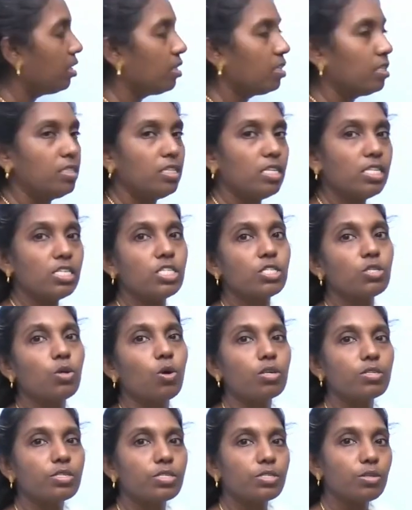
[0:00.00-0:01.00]
This
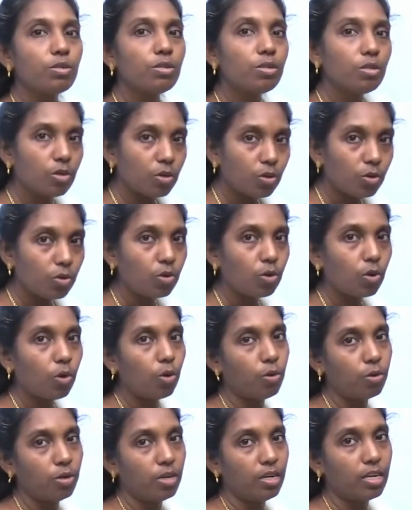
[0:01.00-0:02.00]
also
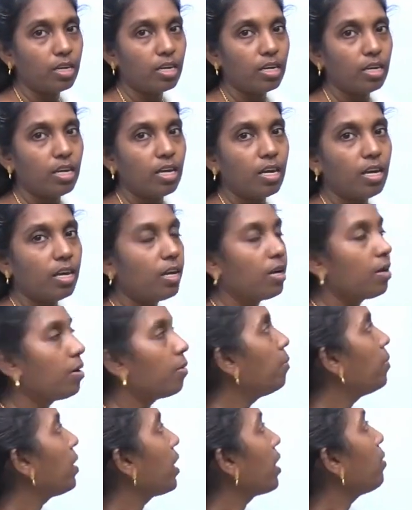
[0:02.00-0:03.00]
cloned
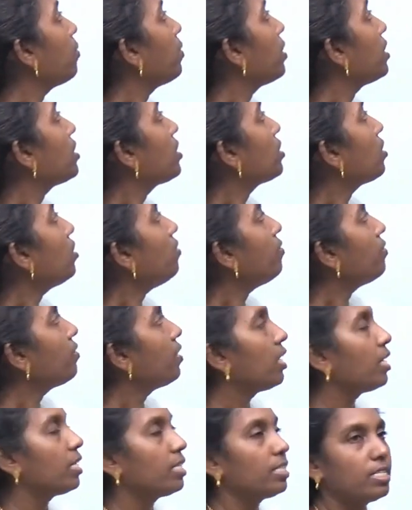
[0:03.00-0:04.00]
by means of
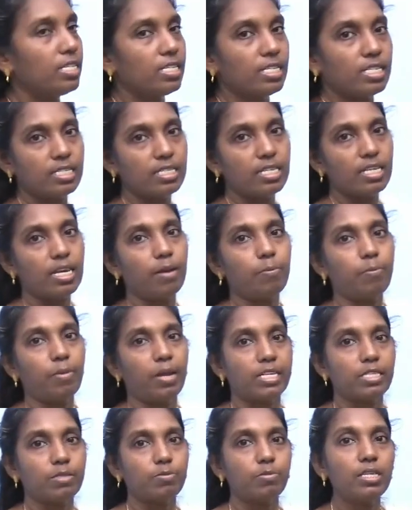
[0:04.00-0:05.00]
this Ti
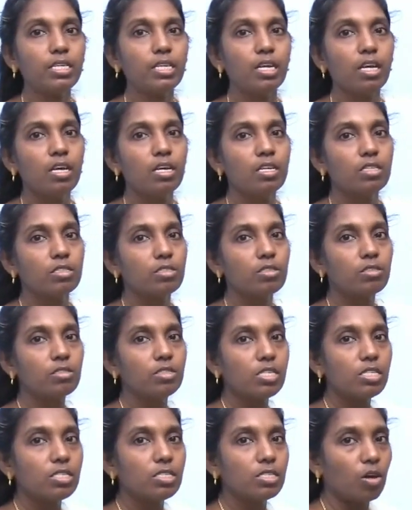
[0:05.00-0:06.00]
plasmid. So
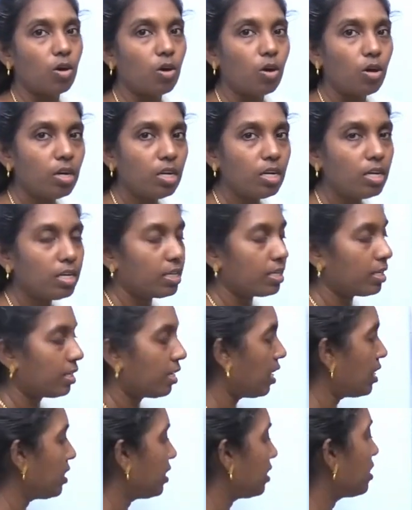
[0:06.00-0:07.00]
this all
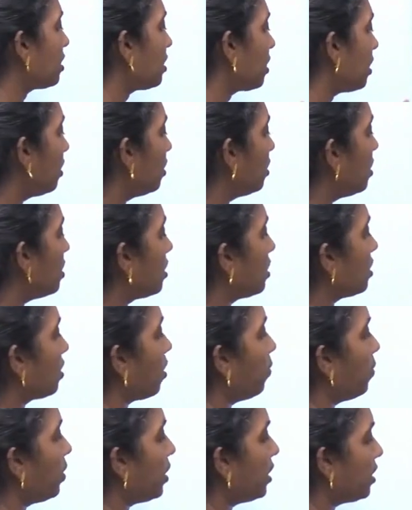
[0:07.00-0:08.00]
cases in this
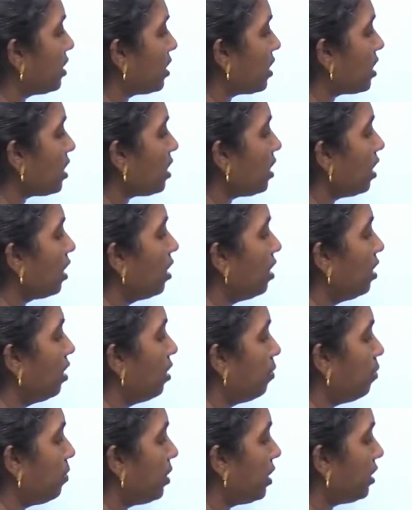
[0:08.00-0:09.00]
Bt
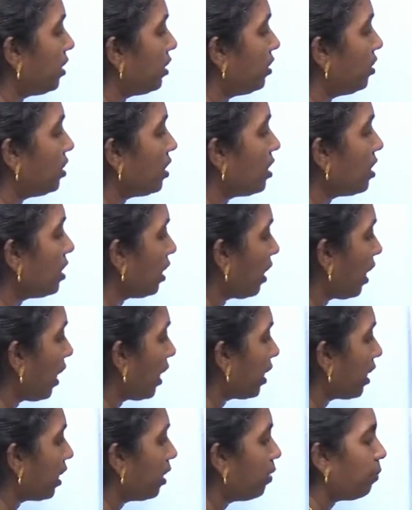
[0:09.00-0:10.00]
gene
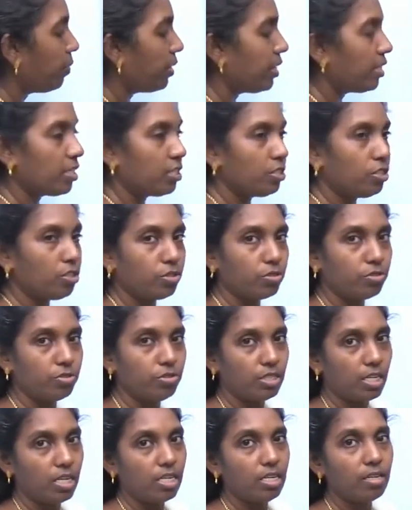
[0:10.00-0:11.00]
and NPT2
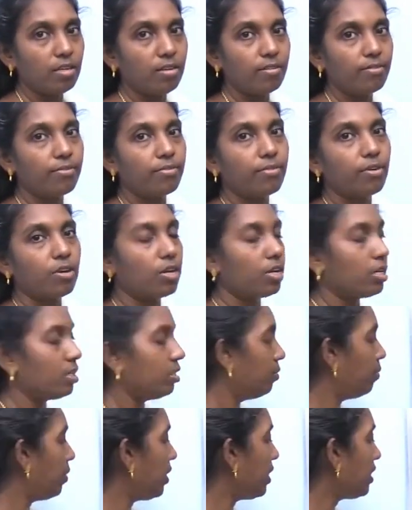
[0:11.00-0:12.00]
gene, for
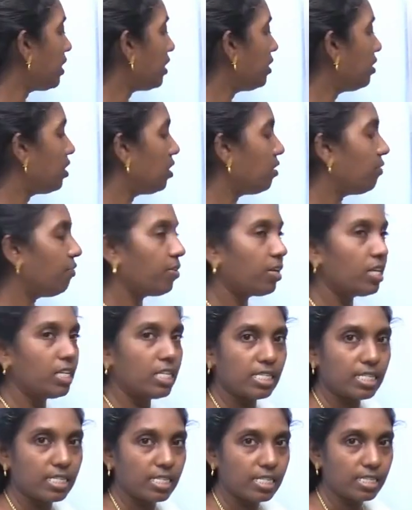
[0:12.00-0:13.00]
Bt gene for
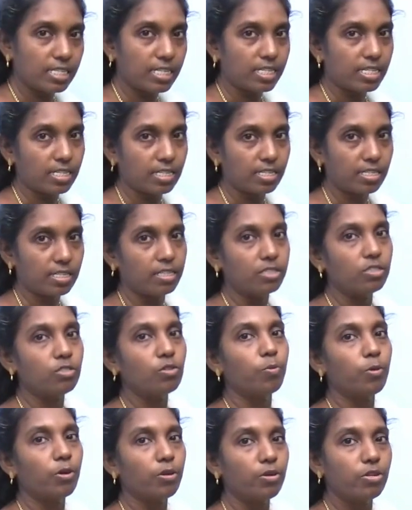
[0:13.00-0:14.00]
disease resistant,
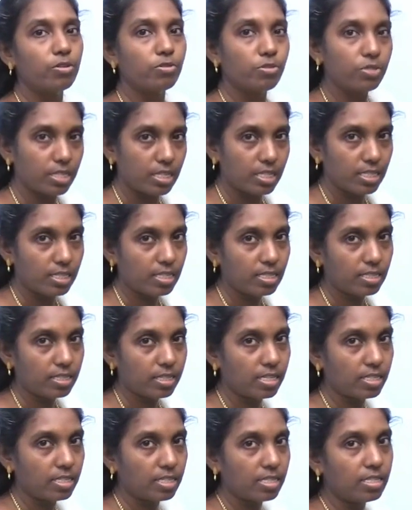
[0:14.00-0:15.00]
to produce disease
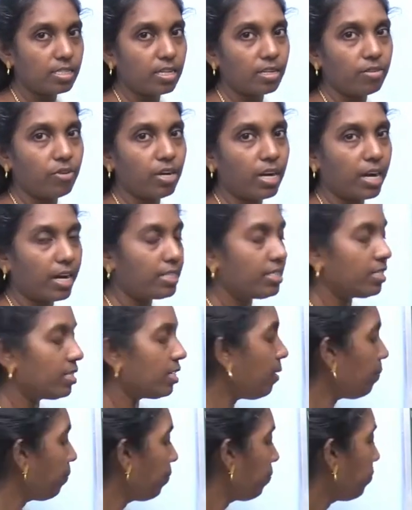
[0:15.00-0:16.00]
resistant
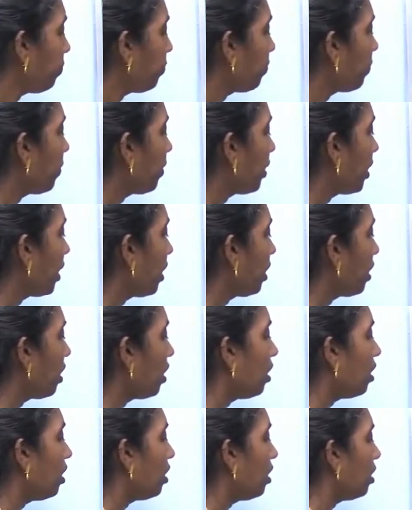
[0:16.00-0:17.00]
variety.
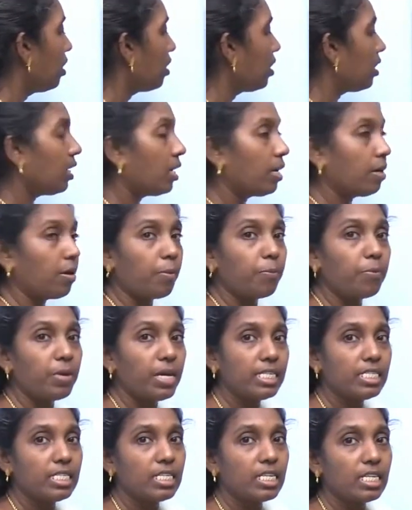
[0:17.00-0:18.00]
Here
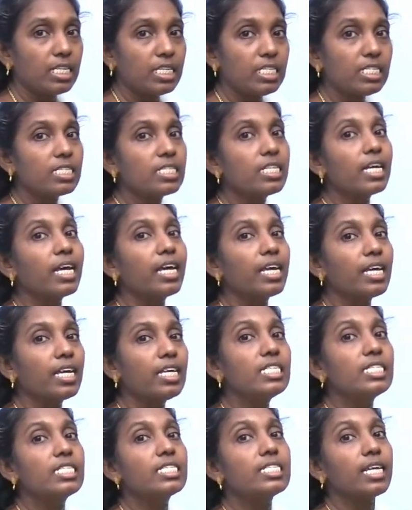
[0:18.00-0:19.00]
Bt is
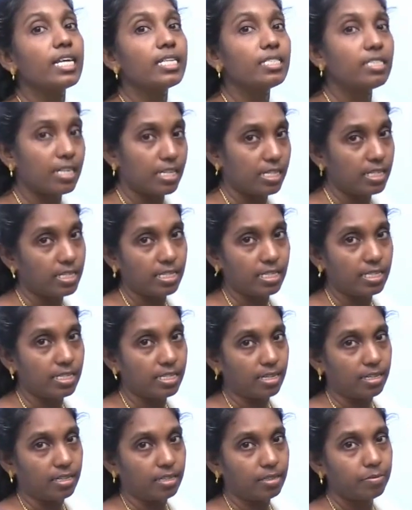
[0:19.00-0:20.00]
insect
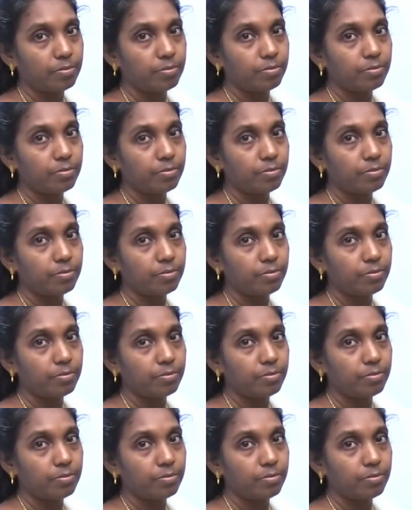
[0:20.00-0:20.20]
resistant.